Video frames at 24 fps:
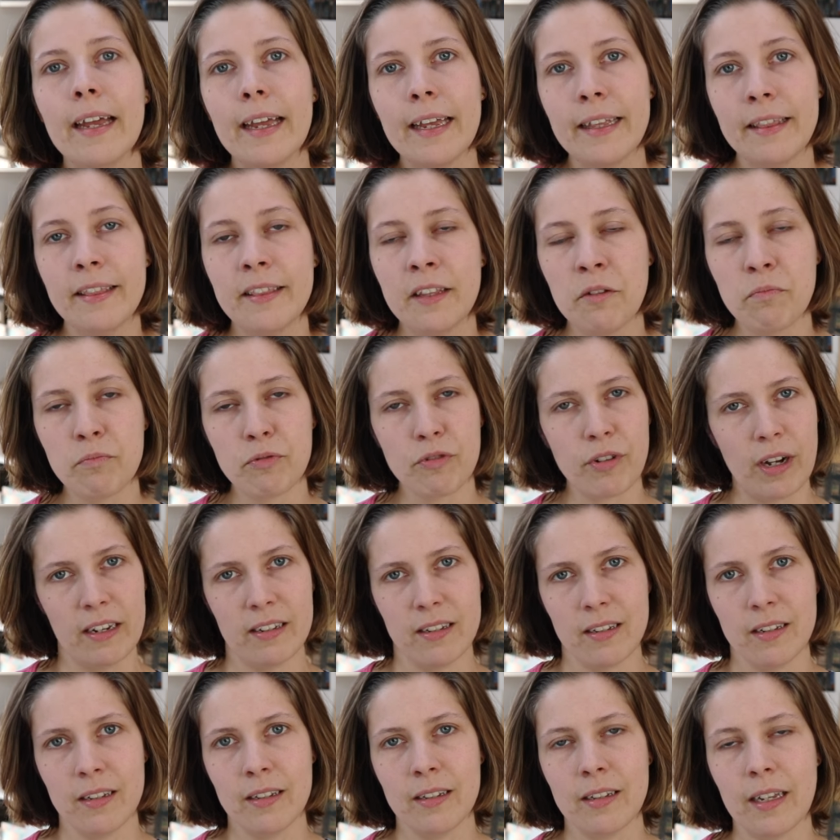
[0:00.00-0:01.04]
in the
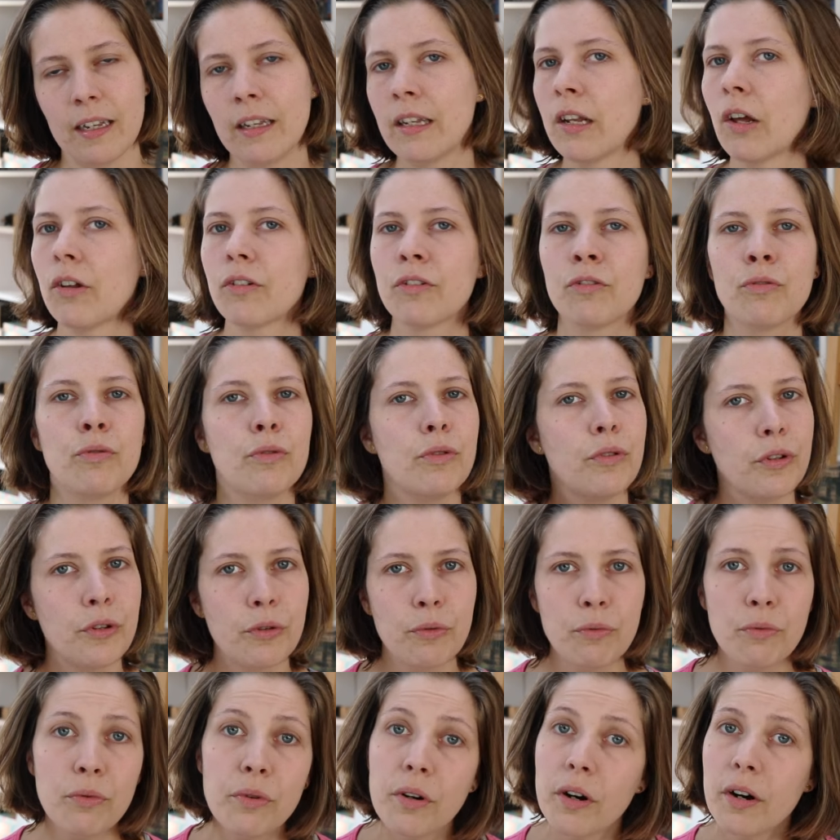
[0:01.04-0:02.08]
present and not who
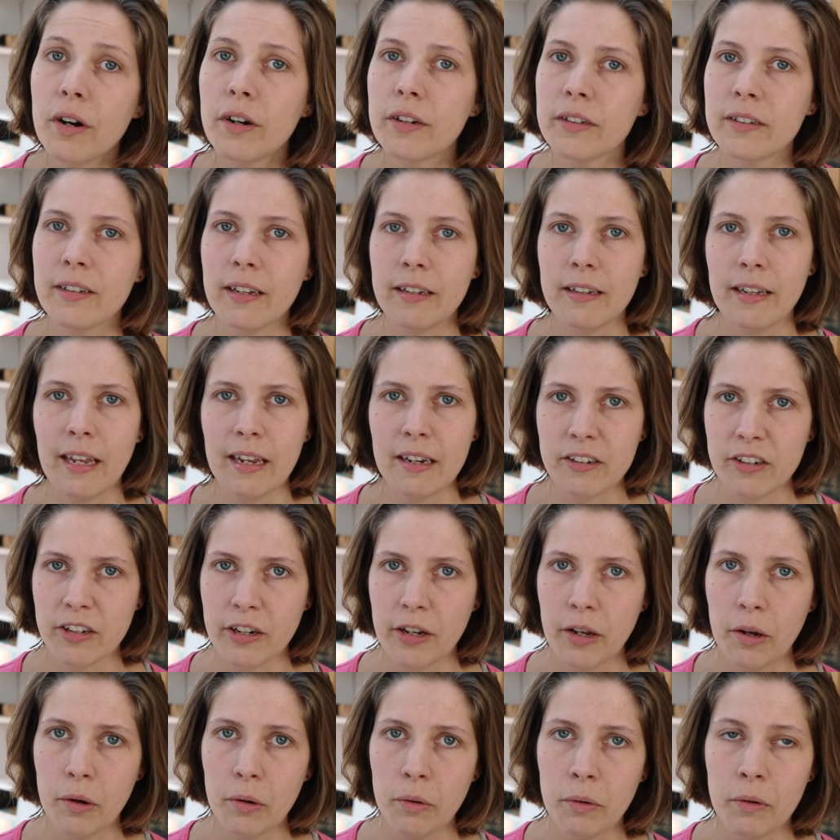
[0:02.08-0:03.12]
you were 10 years
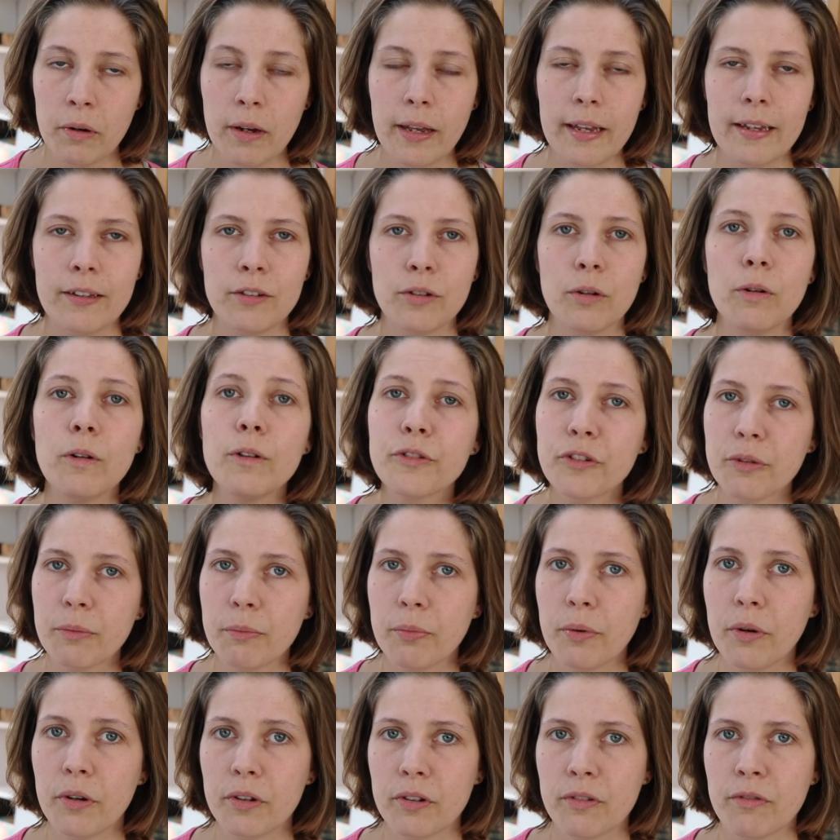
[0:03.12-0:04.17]
ago, is also
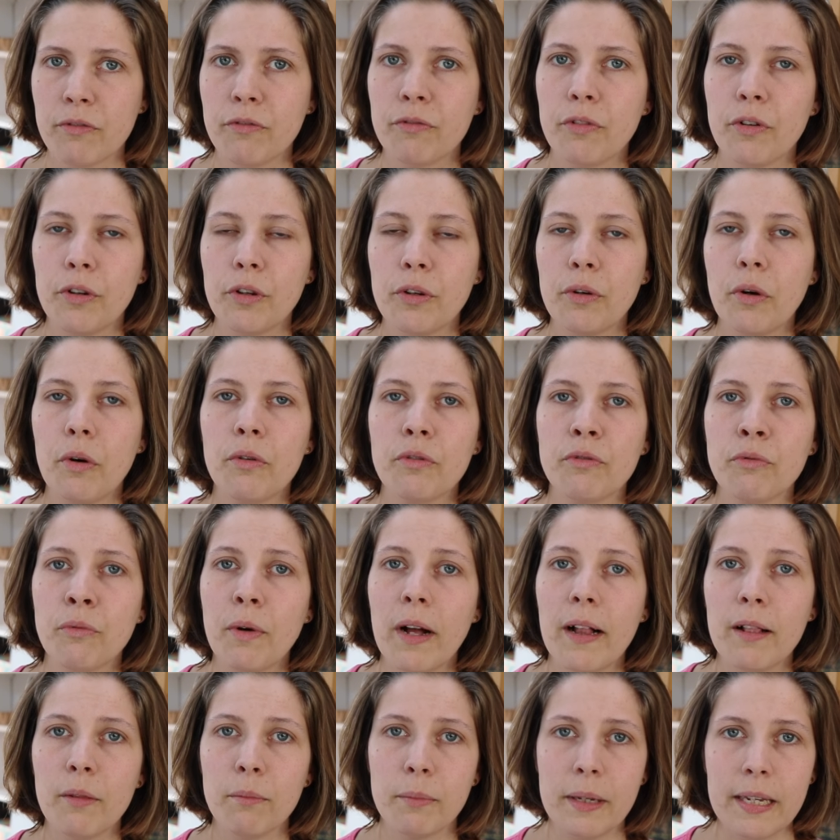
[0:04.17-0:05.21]
important for your own
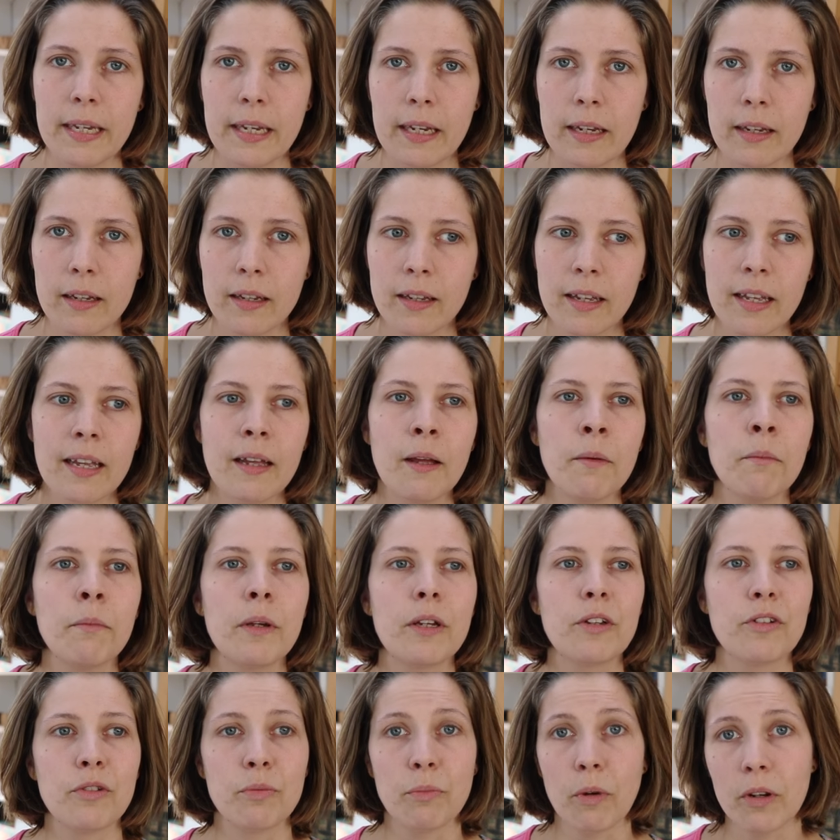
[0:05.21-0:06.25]
well being
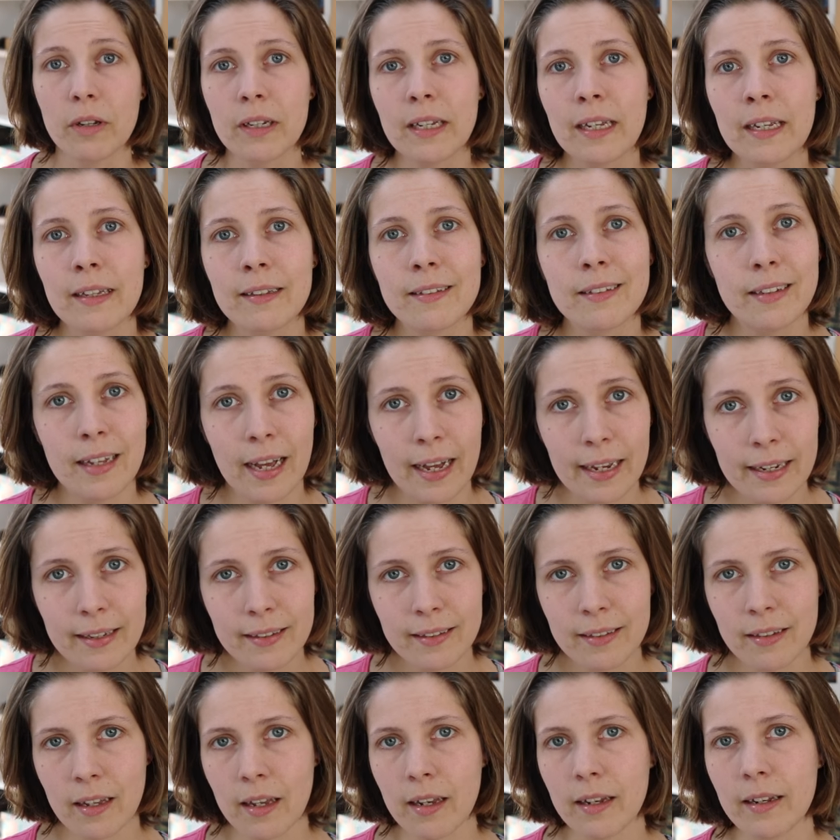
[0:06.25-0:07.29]
because money is
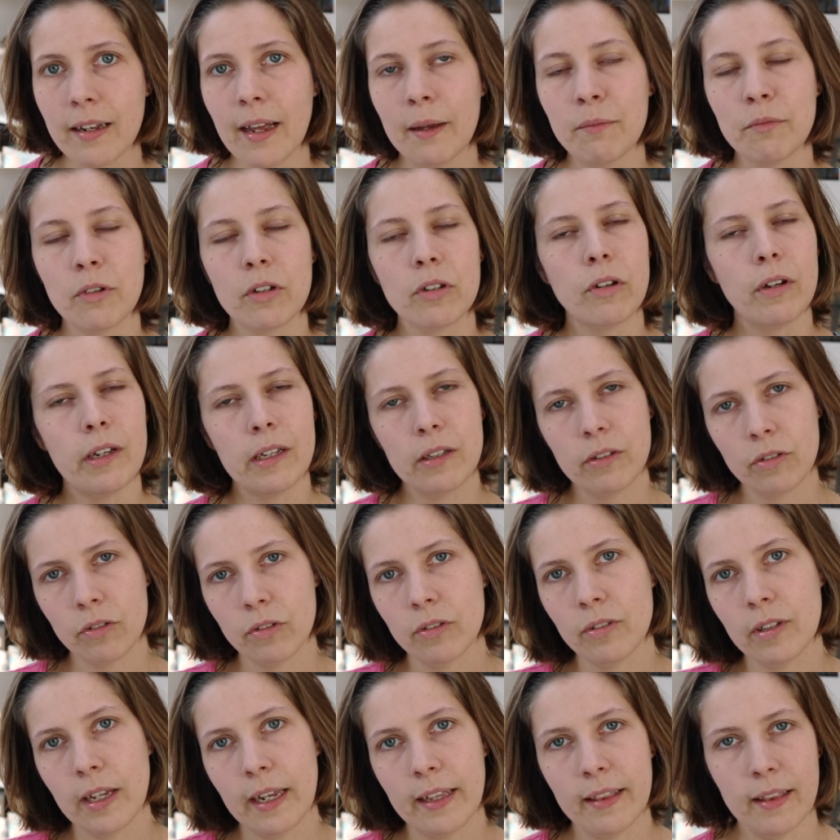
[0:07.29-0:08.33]
nice and I'm not going to
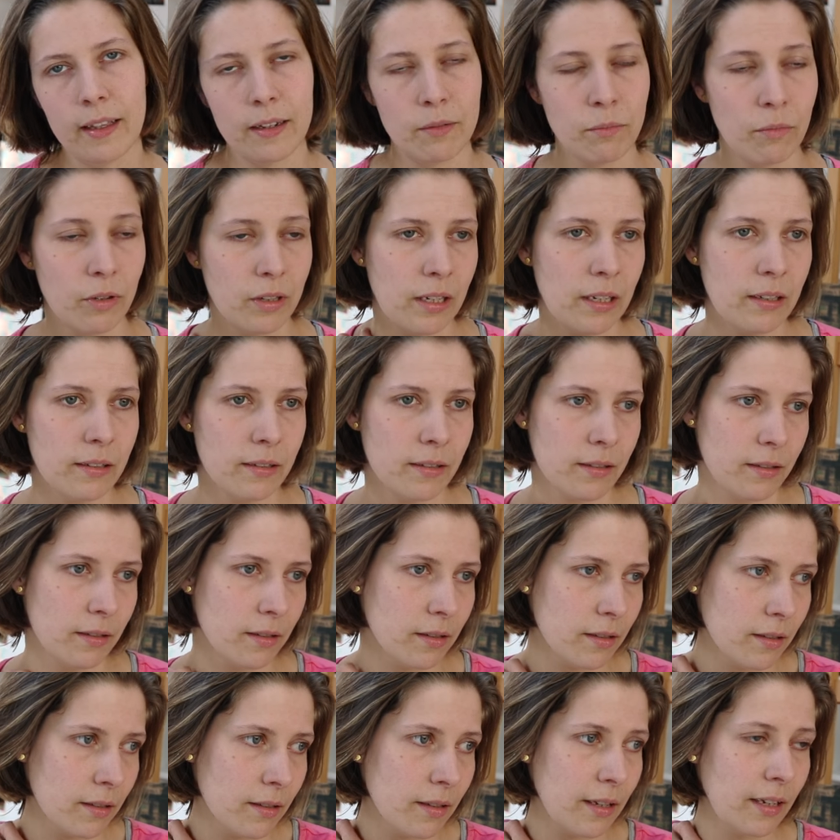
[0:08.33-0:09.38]
say that money
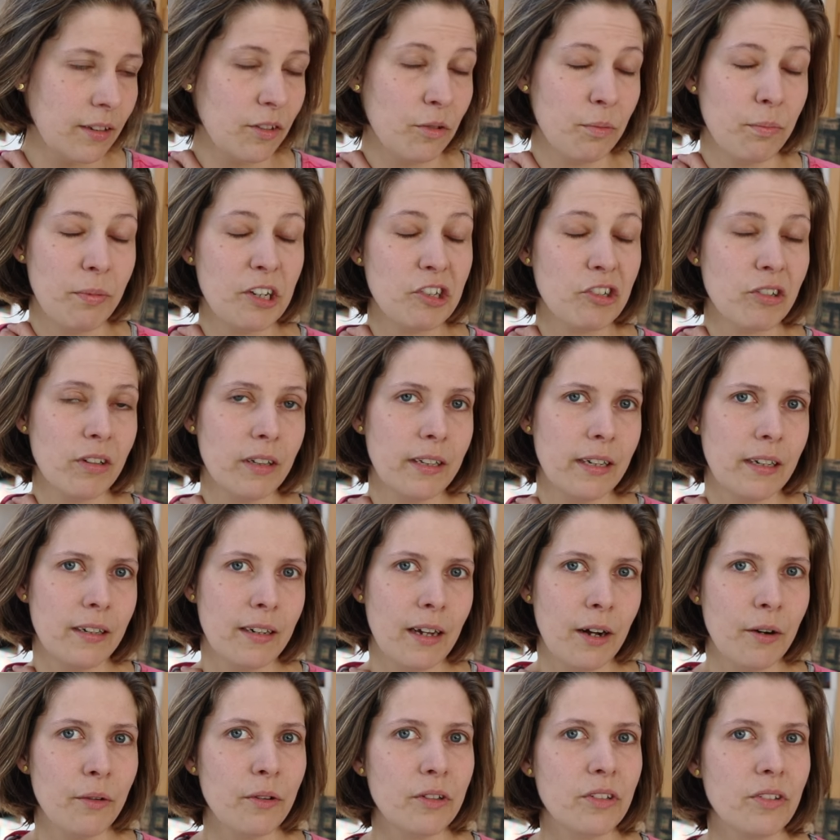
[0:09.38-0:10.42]
isn't, especially in
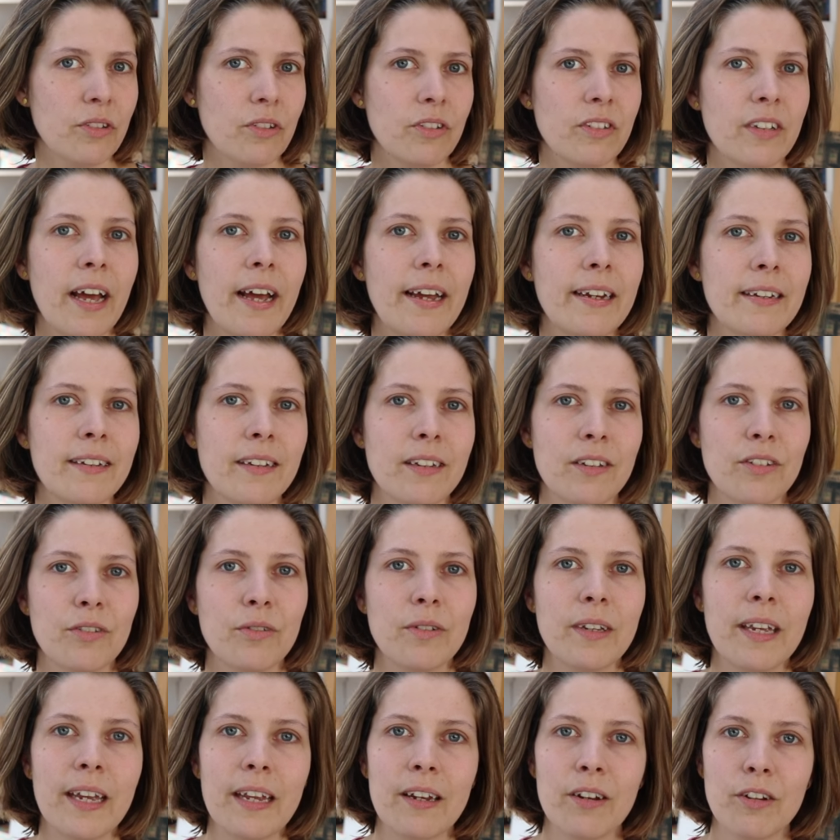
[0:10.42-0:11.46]
our societies
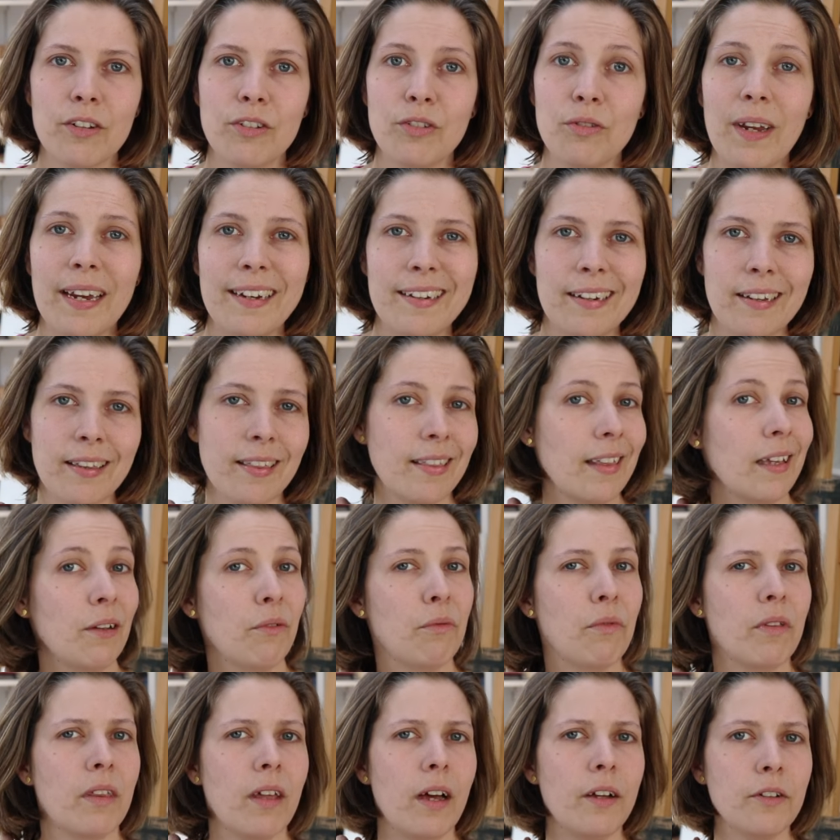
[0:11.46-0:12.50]
you cannot do
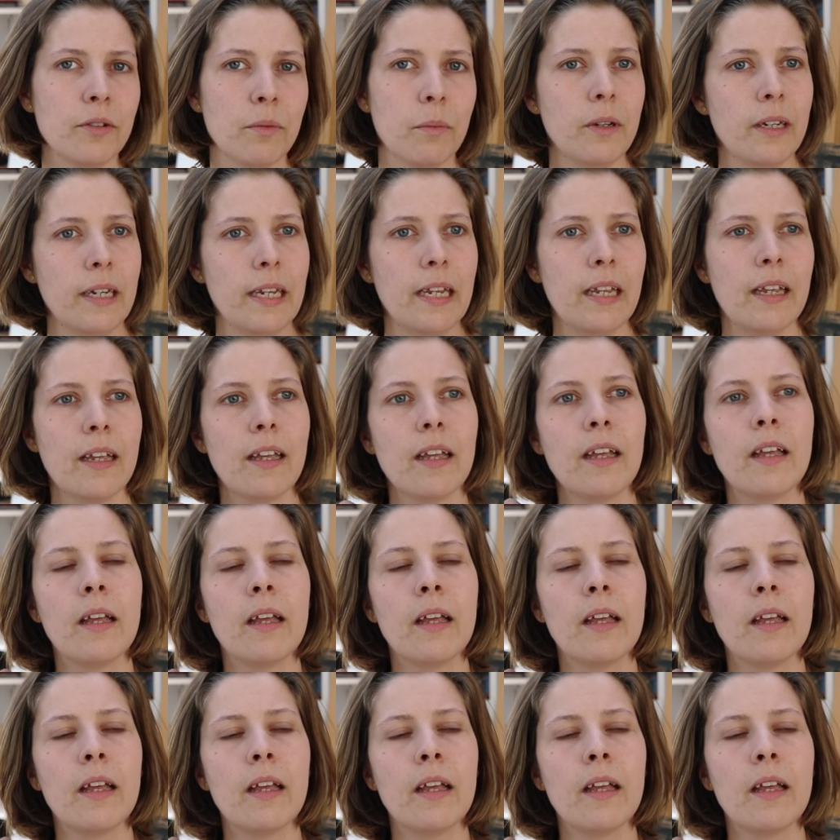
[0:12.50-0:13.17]
anything without money.